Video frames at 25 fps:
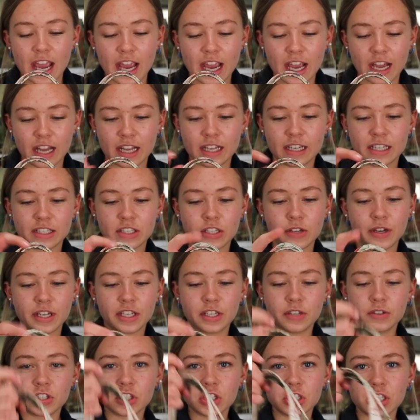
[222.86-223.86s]
And so I
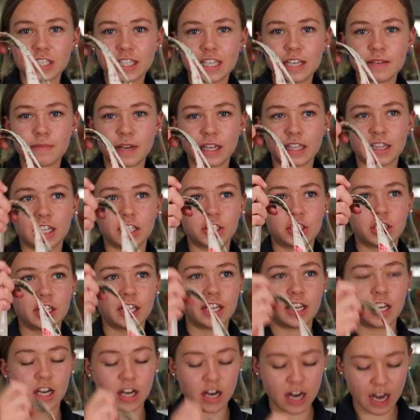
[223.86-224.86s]
usually just keep my lunch in
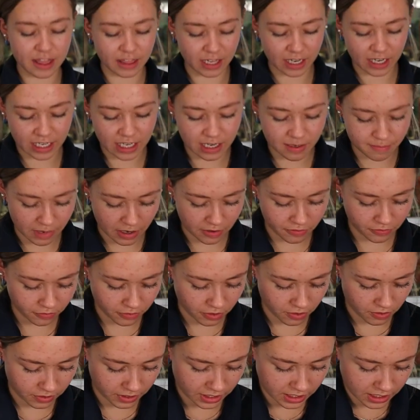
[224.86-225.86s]
here, and then I keep my
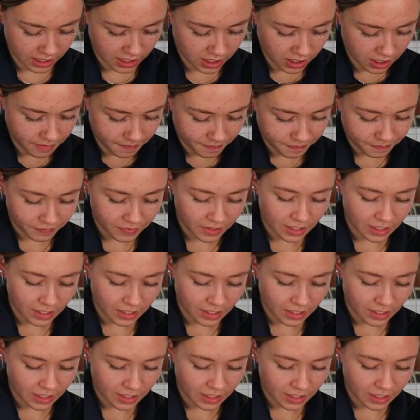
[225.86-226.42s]
phone in here.